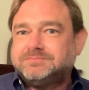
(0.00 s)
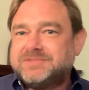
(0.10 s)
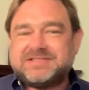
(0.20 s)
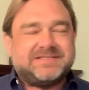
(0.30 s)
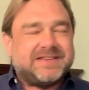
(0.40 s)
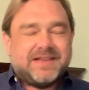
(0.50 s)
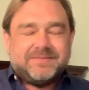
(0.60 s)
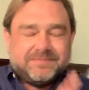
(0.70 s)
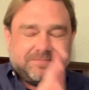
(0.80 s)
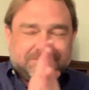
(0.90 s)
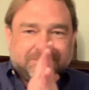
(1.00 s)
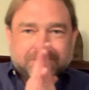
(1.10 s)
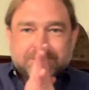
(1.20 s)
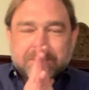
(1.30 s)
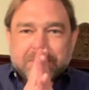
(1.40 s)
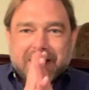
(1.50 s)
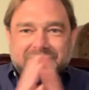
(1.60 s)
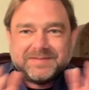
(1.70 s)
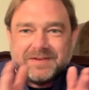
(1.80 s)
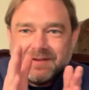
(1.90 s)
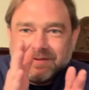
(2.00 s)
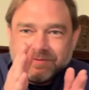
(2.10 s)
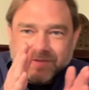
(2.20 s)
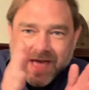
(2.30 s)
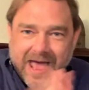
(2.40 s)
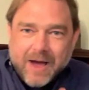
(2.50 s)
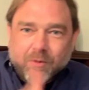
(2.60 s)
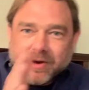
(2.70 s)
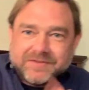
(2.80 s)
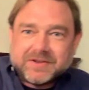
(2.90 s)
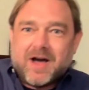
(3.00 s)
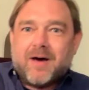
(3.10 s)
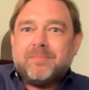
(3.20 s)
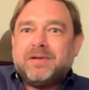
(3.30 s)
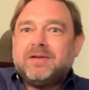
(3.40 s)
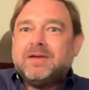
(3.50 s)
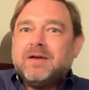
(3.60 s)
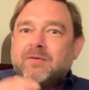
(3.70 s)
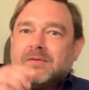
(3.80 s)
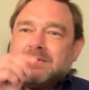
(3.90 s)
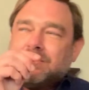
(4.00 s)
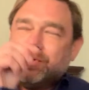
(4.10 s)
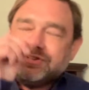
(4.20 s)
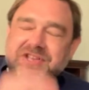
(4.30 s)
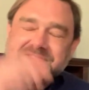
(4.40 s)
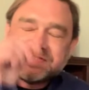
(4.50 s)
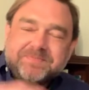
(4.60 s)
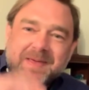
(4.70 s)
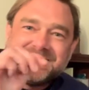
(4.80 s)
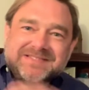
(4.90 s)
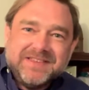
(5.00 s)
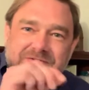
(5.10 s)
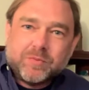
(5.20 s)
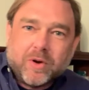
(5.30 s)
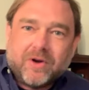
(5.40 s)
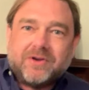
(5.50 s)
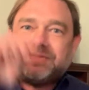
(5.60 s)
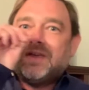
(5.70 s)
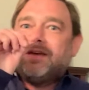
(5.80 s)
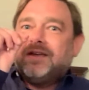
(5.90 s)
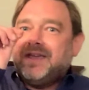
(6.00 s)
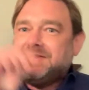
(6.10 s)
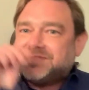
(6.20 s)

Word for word: This is it. Guys, the hour has come. When Jesus speaks these words, he